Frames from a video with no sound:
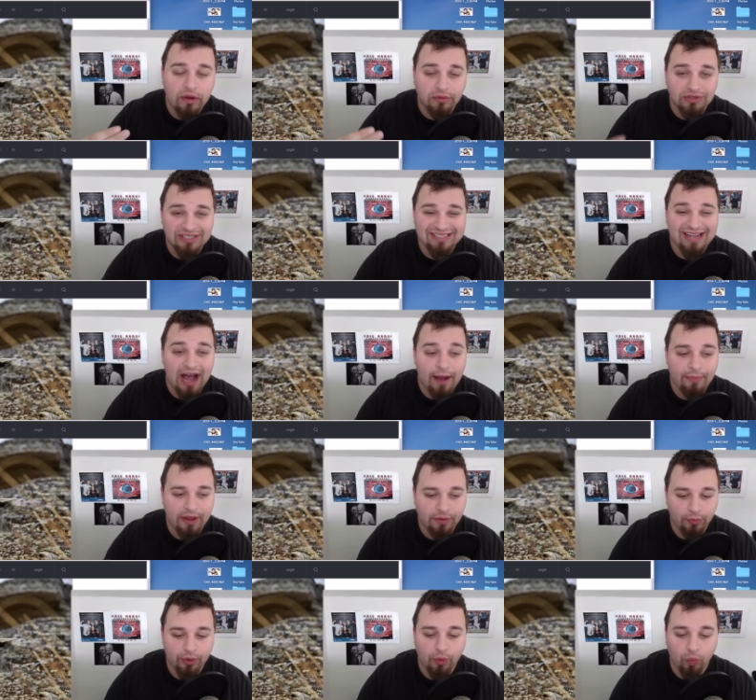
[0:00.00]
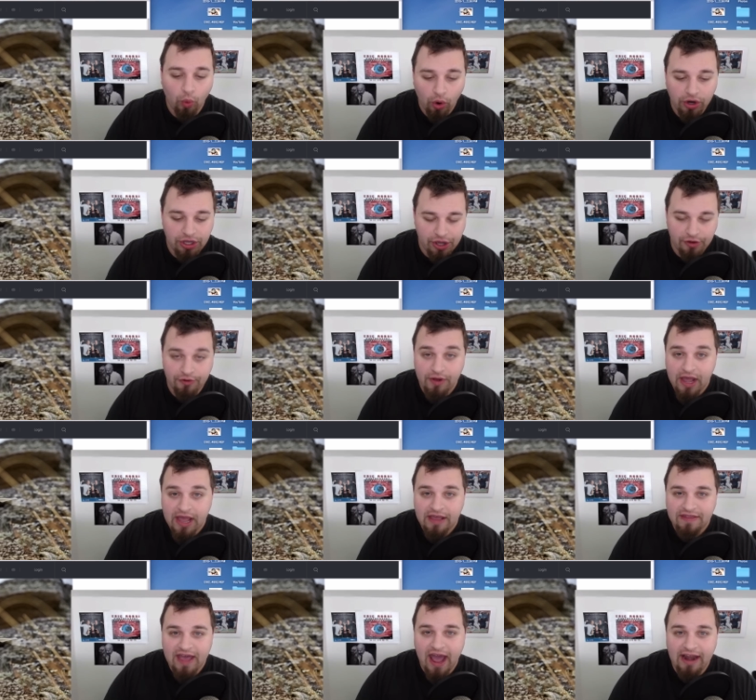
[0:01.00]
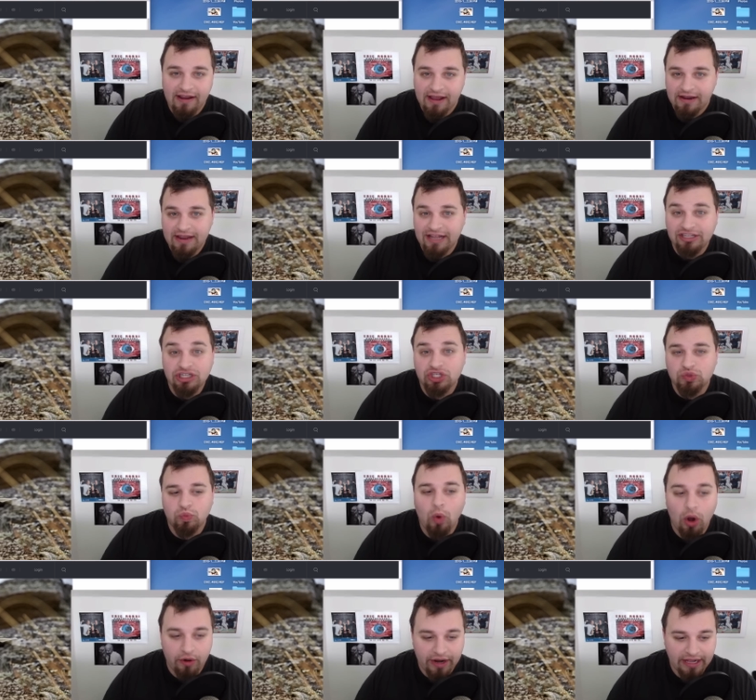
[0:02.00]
it will stop, and it will warn you that it just won't.